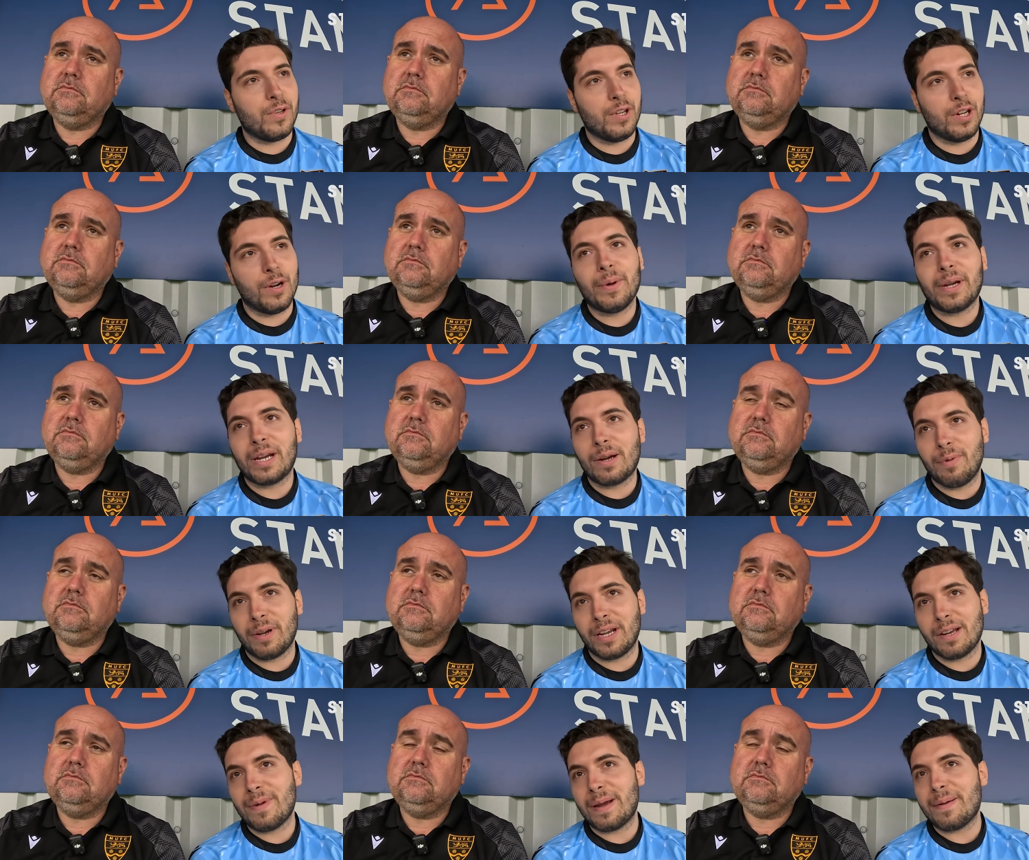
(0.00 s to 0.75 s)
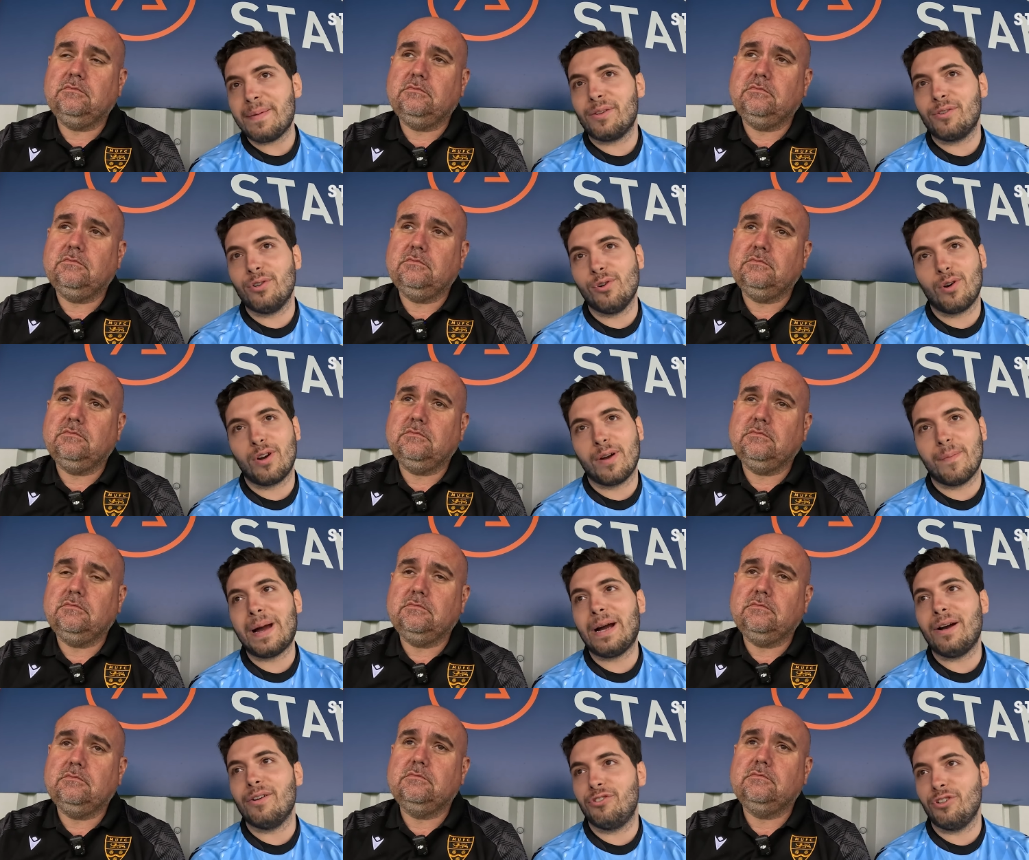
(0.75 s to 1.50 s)
Speaker 1: you know, we can, we can maybe talk
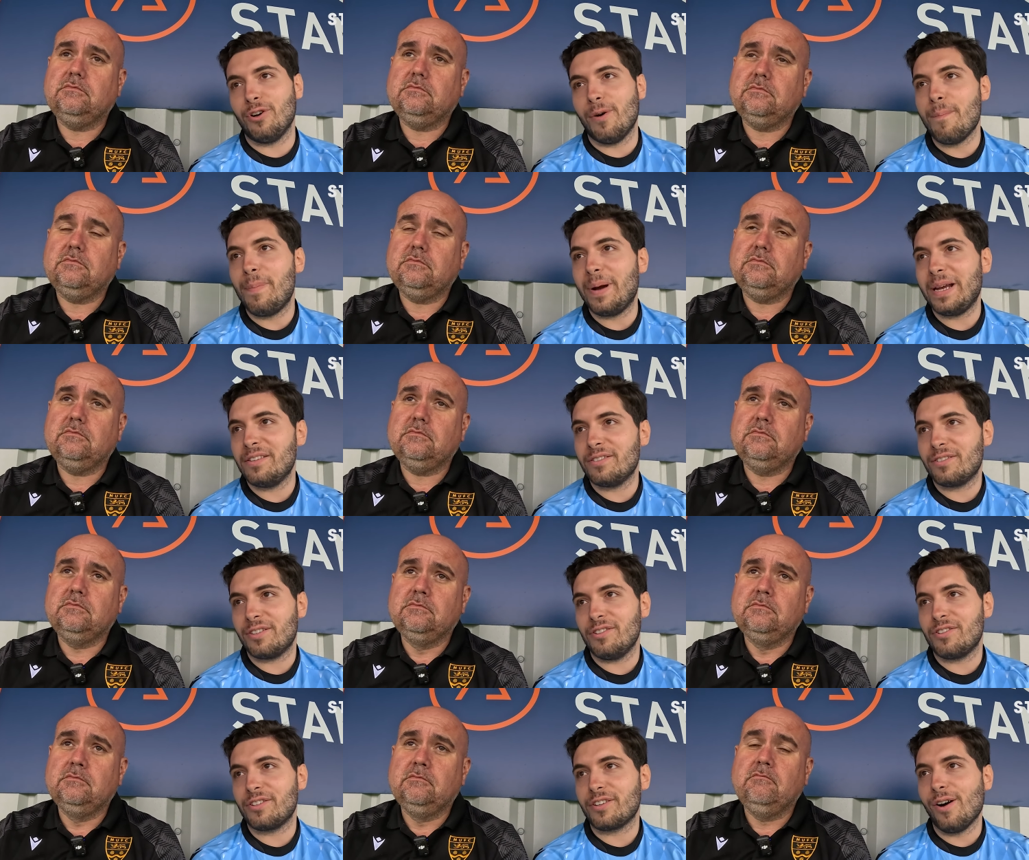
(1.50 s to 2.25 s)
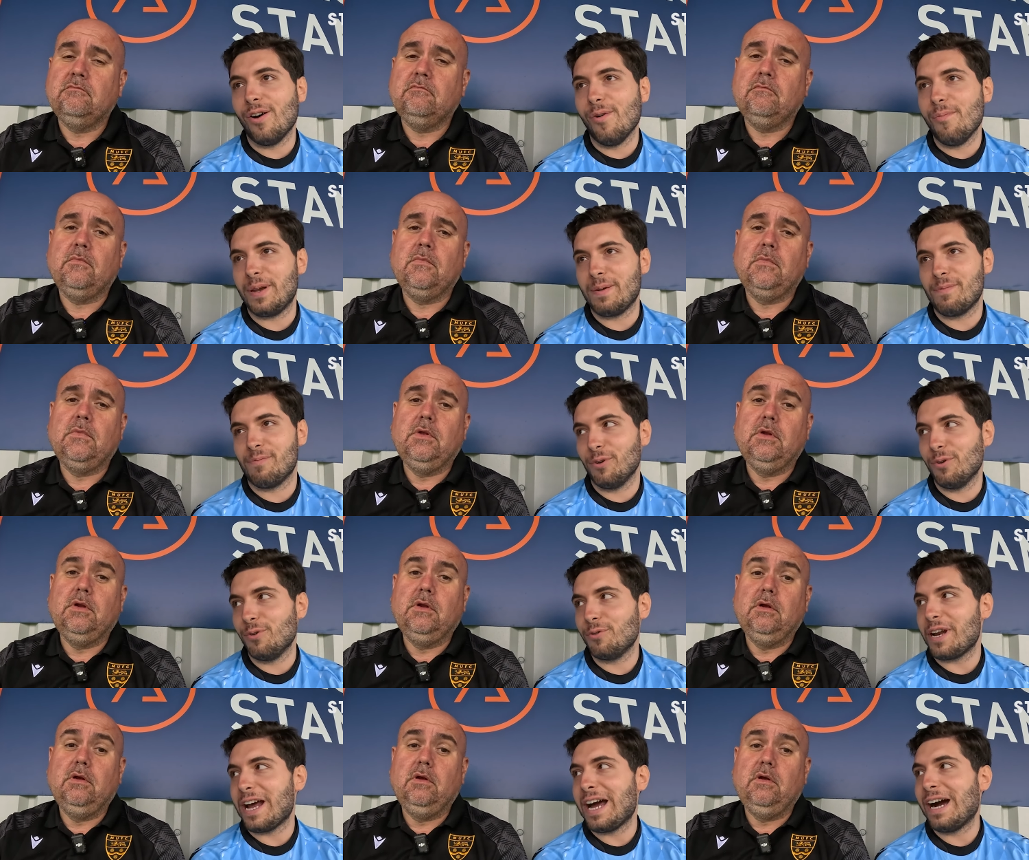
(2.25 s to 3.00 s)
about John Benton's goal being
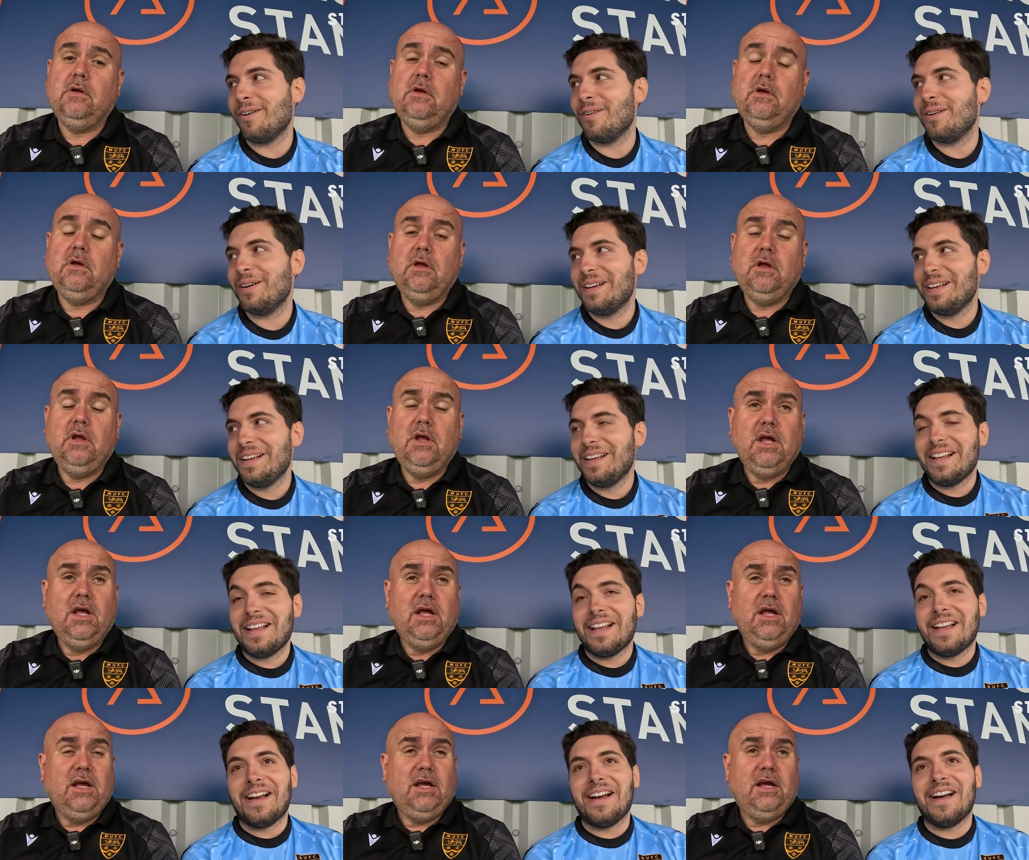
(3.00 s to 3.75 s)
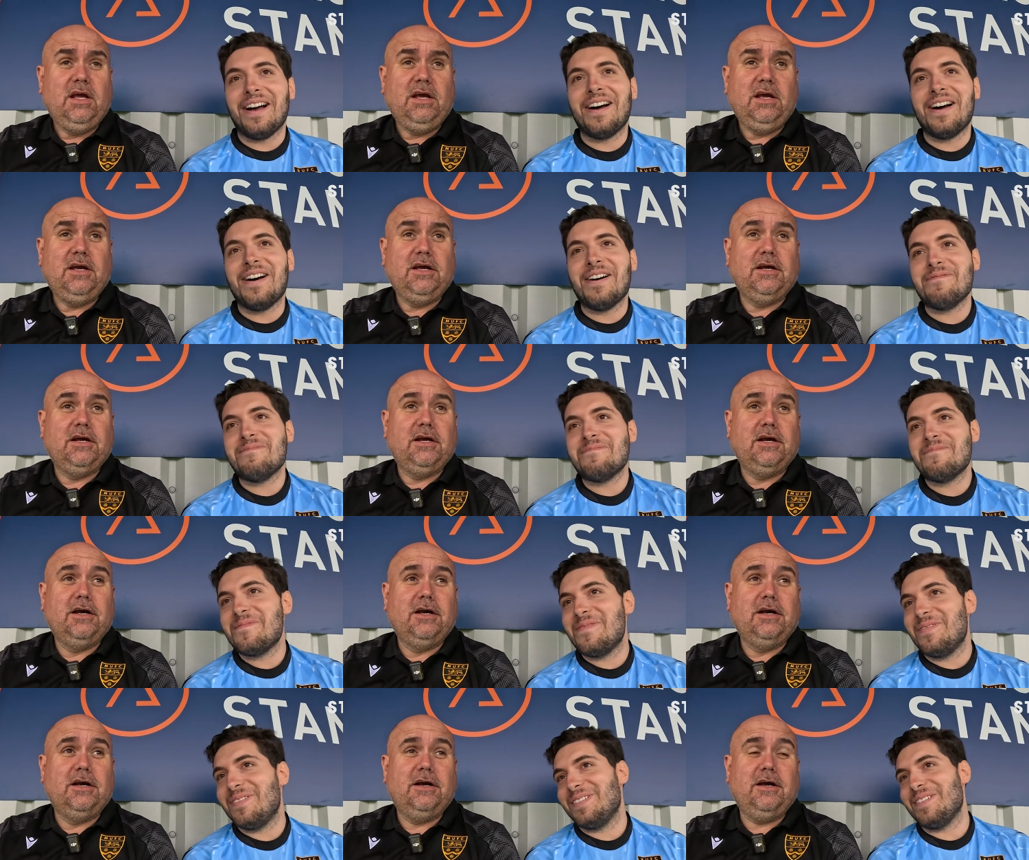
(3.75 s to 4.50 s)
ruled out. Um,